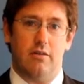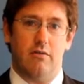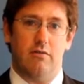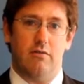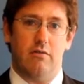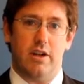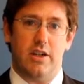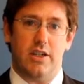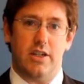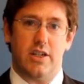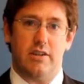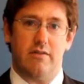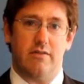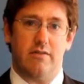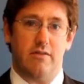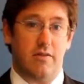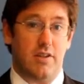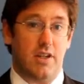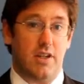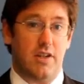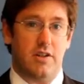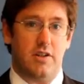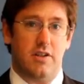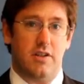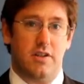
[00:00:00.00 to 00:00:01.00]
ranging from
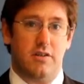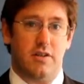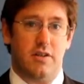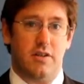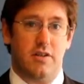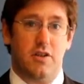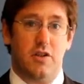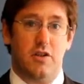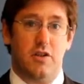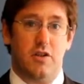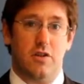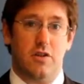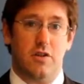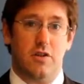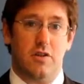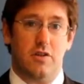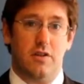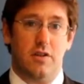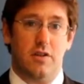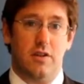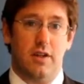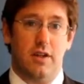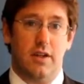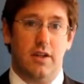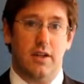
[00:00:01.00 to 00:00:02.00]
such
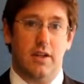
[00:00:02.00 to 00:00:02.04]
institutions